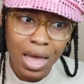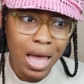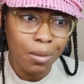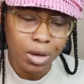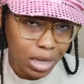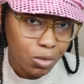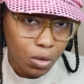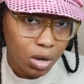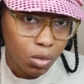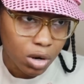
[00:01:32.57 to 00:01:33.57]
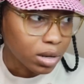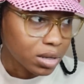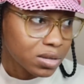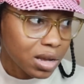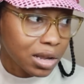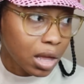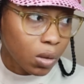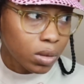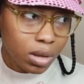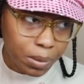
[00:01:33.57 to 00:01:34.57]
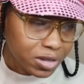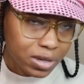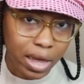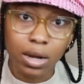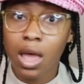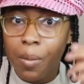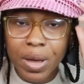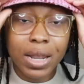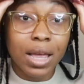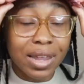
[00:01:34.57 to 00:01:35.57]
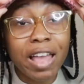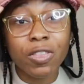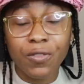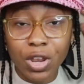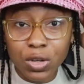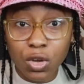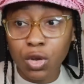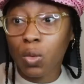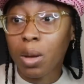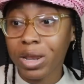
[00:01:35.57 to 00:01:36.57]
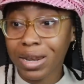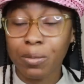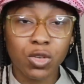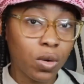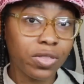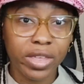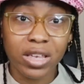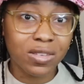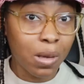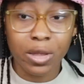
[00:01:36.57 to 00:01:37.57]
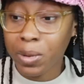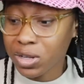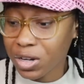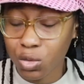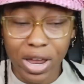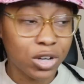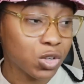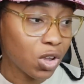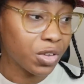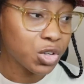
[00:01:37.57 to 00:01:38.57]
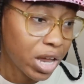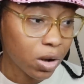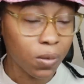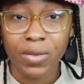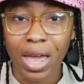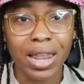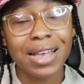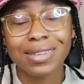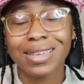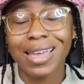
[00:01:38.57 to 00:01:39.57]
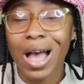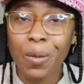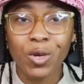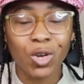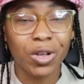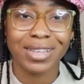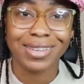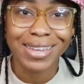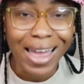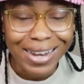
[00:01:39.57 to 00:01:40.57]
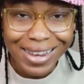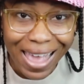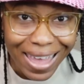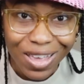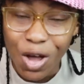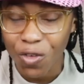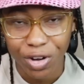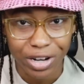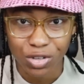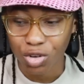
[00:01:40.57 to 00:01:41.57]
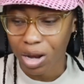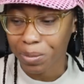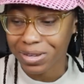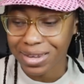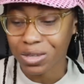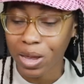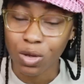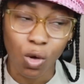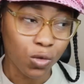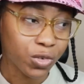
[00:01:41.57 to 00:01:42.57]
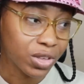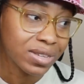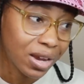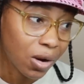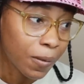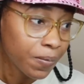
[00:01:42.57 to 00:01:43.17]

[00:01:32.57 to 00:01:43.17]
I'm gonna keep doing it regardless. Hello, I'm a stan. But like the video so I know you want me to keep doing these Melanie Martinez reactions on the channel. And lastly, help your goal get to 10K over on Instagram, because that is my goal for this year.